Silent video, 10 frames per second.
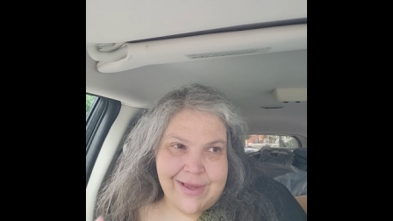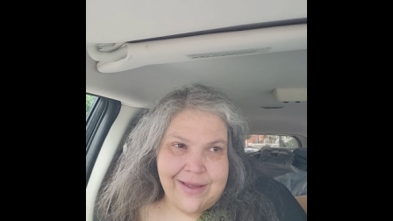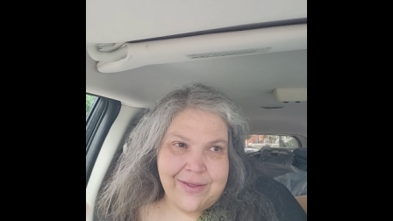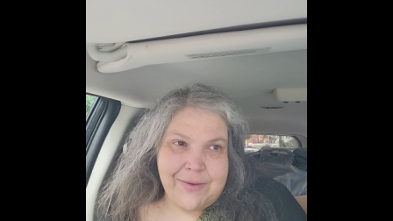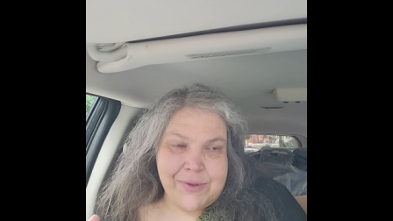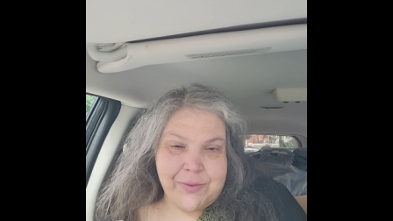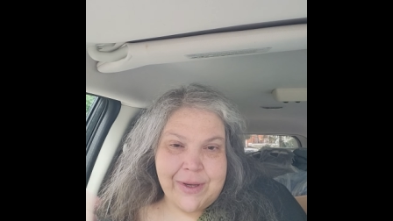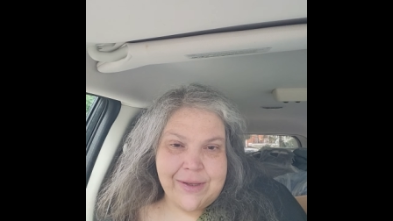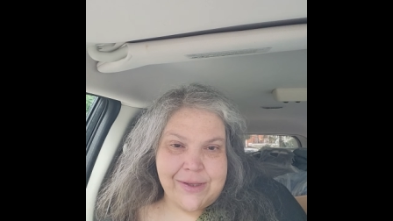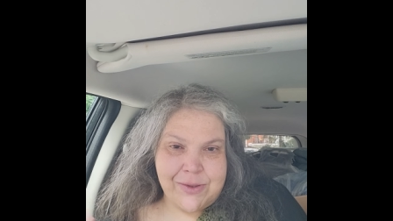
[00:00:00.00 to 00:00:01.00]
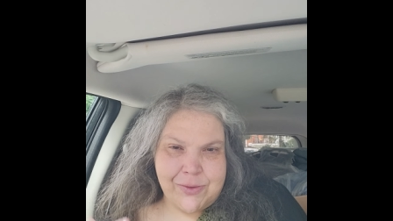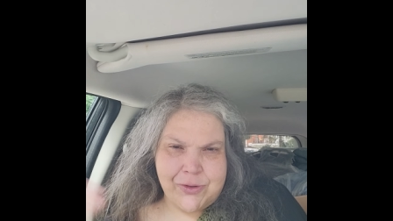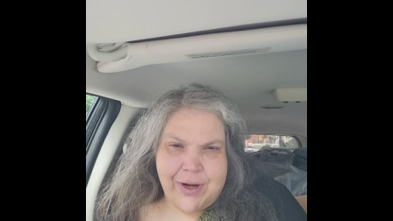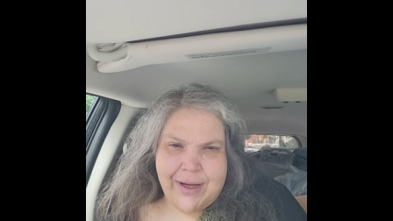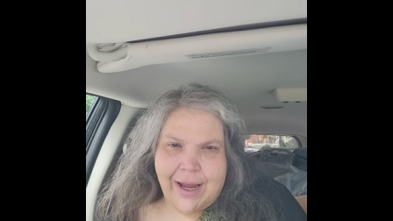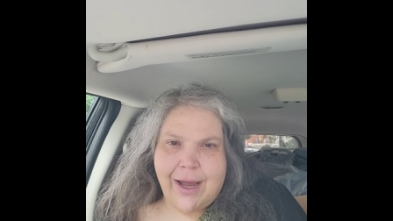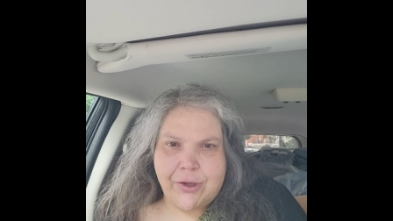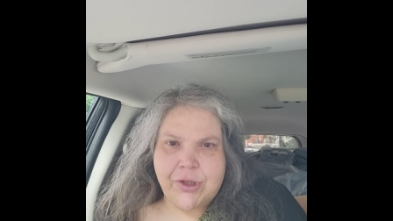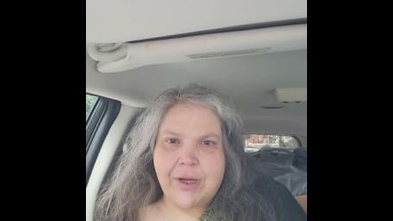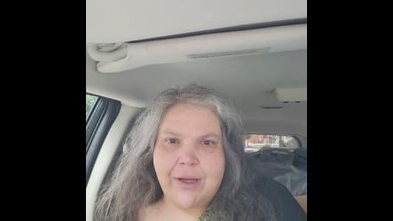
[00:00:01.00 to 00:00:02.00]
I think it was written to try and
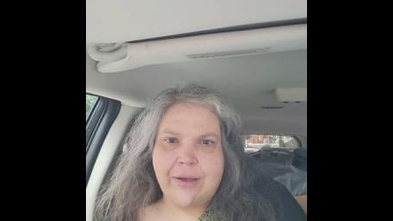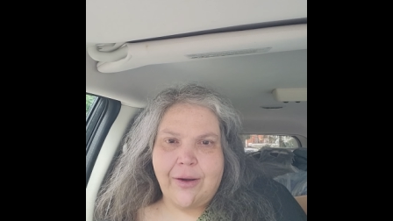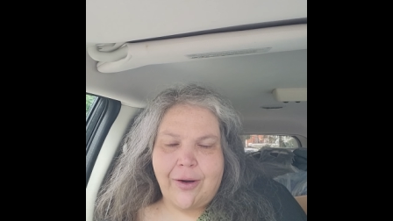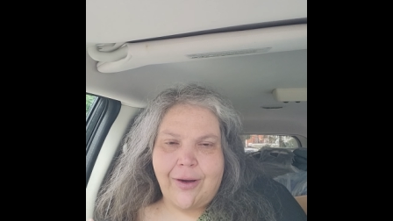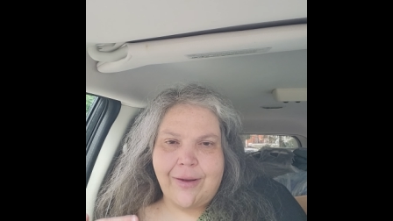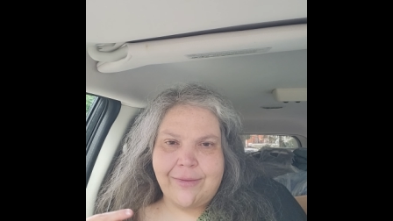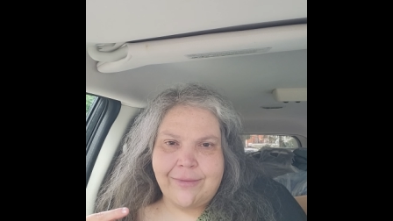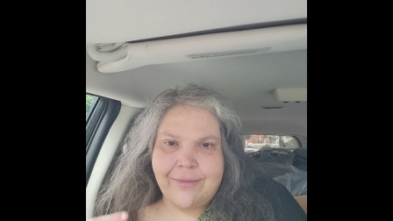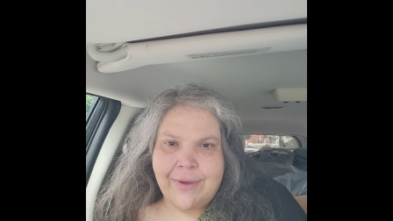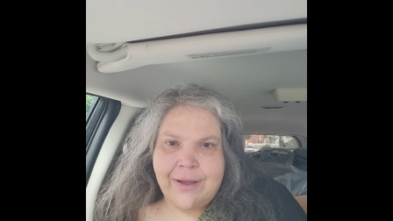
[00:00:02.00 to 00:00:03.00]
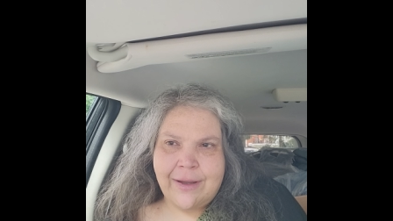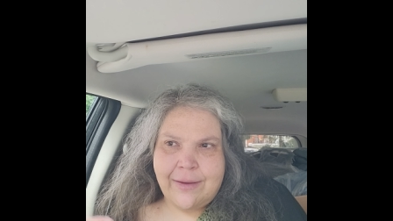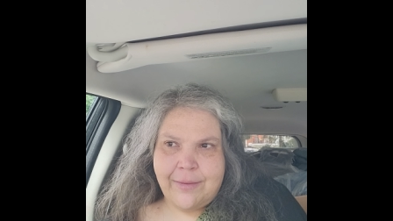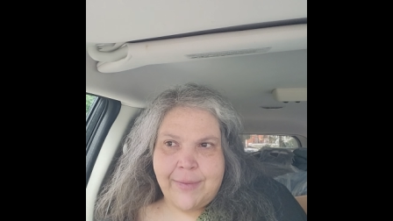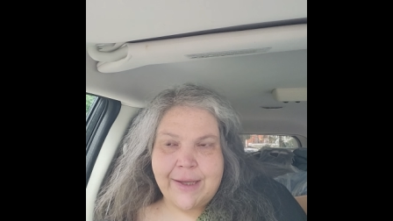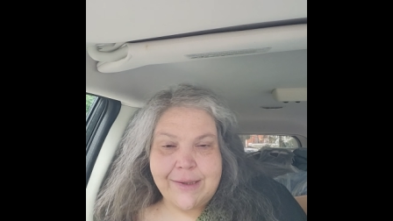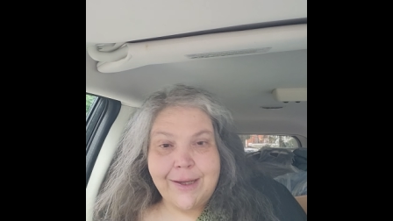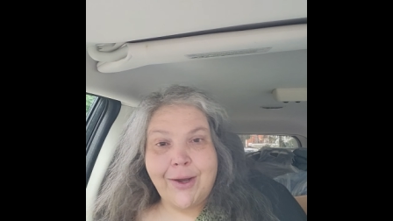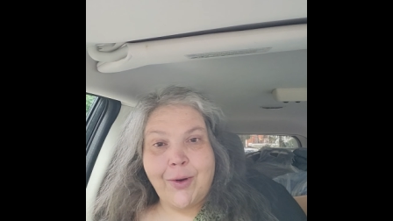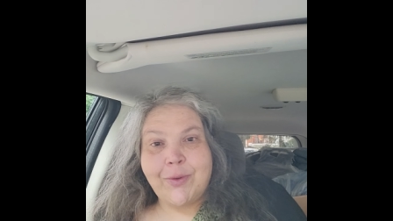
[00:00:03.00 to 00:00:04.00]
cash in on
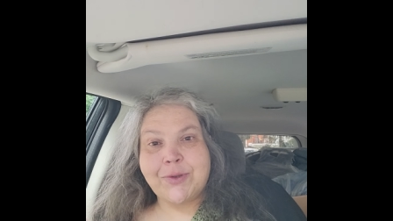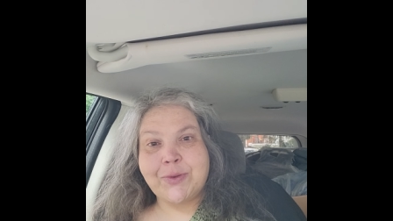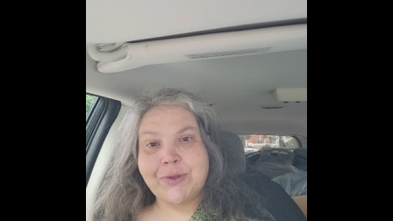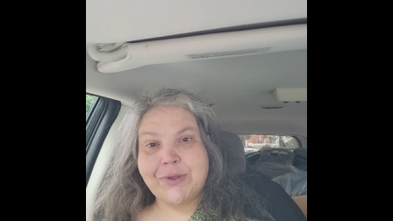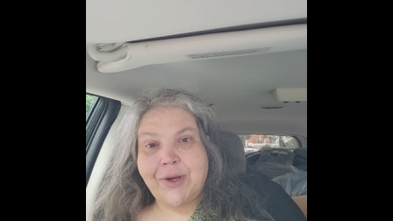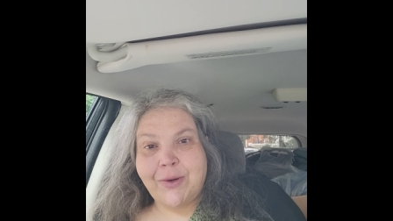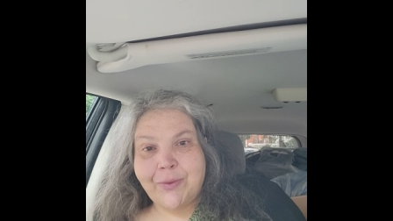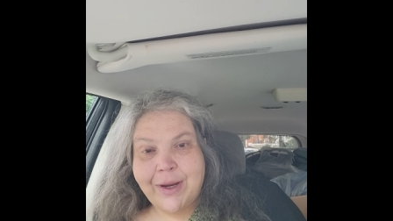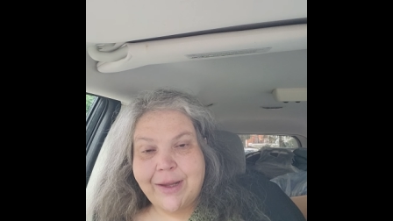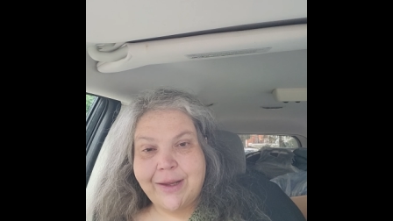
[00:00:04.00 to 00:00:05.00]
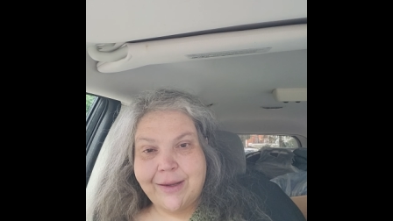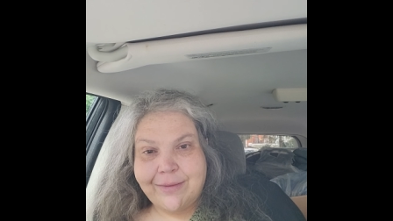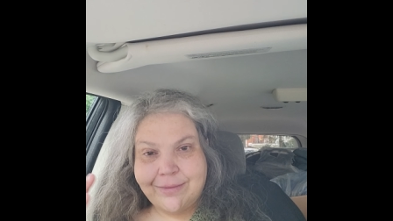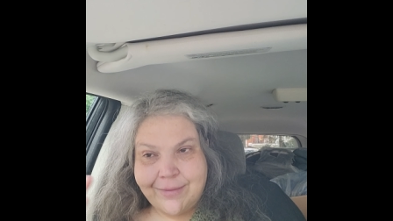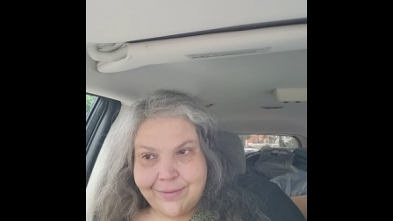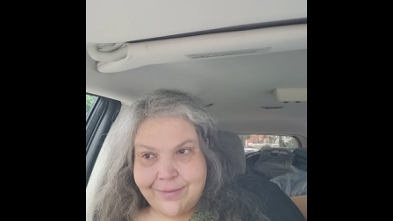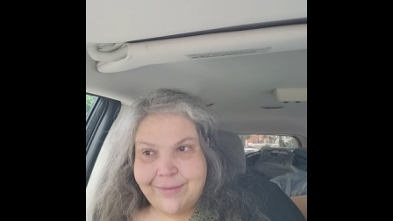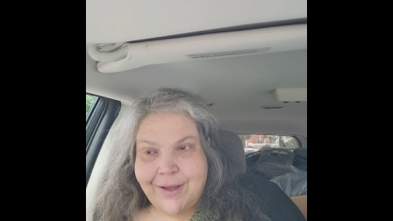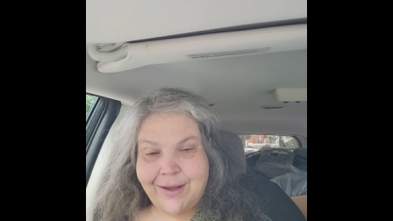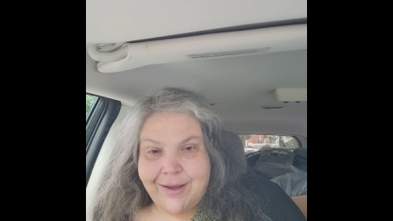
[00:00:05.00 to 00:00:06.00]
Mandingo, which was already
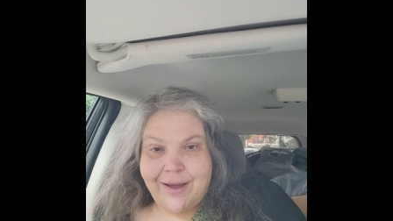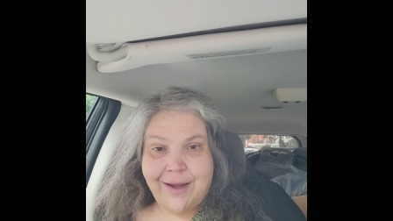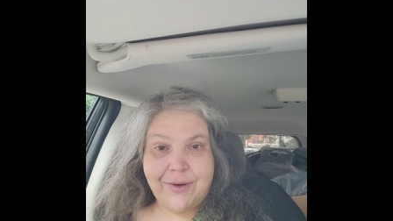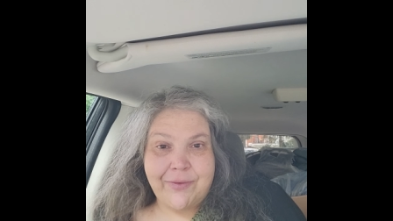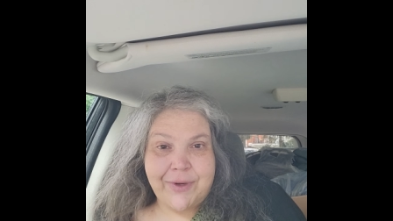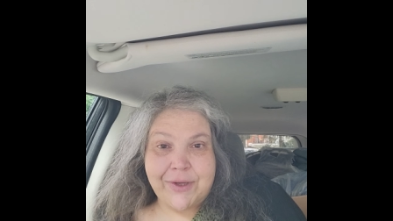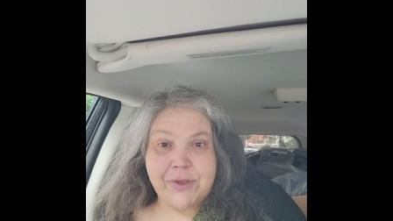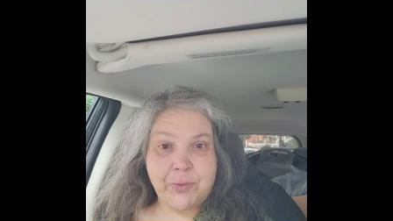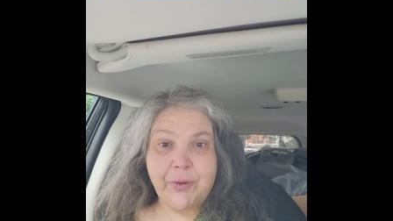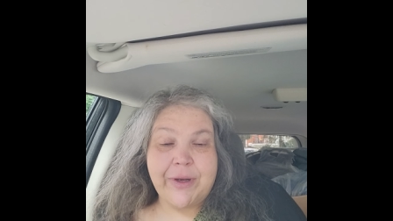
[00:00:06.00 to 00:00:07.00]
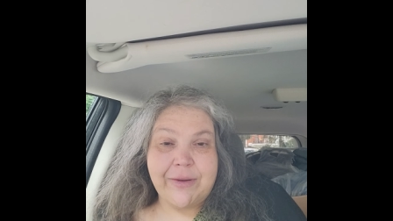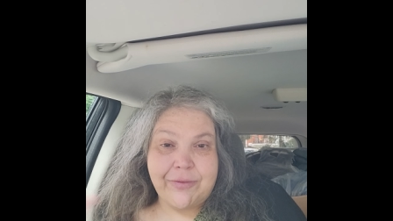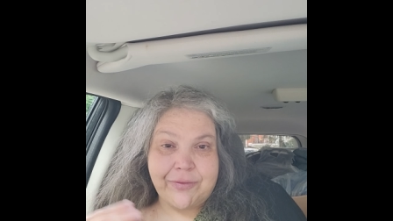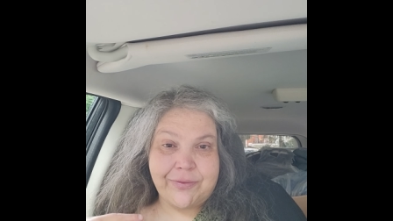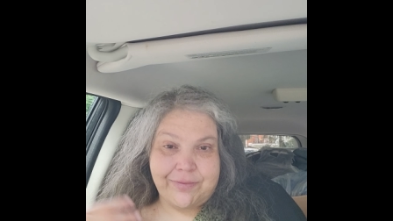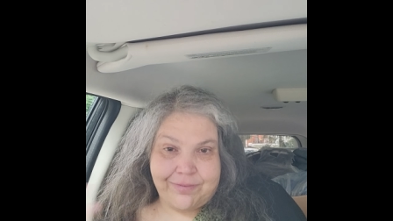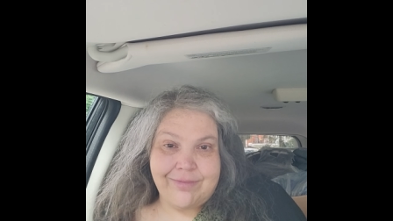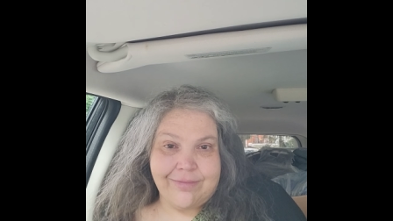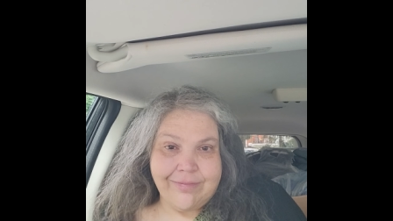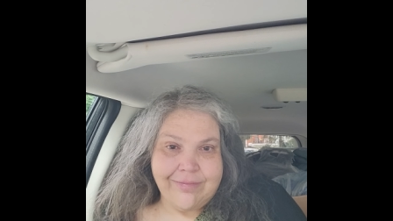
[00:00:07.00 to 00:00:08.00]
kind of an exploitive
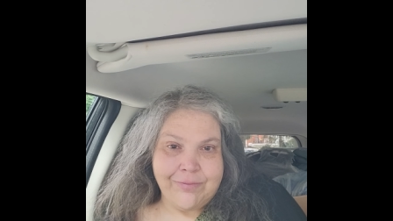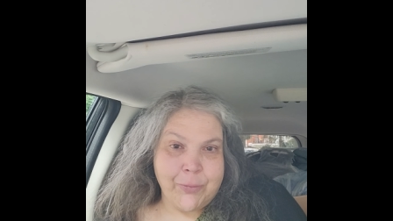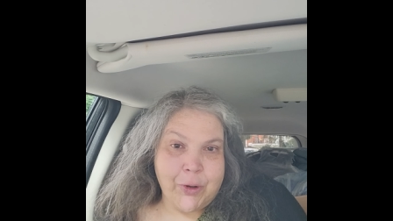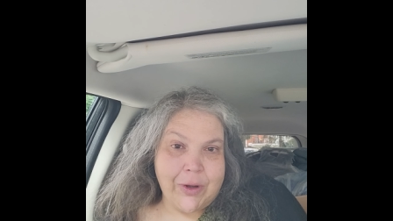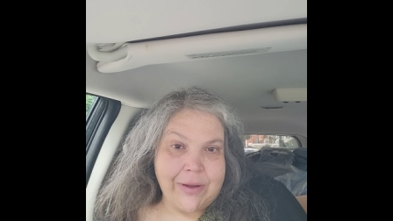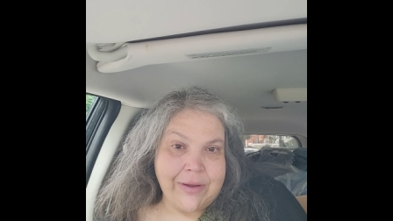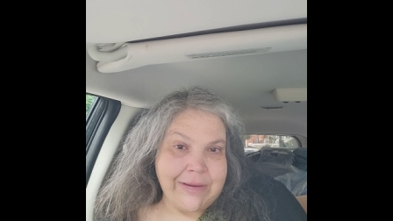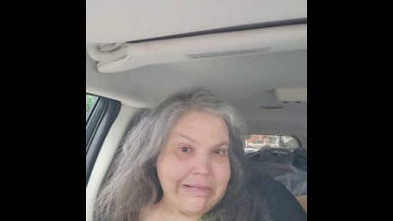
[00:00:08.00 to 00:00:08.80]
book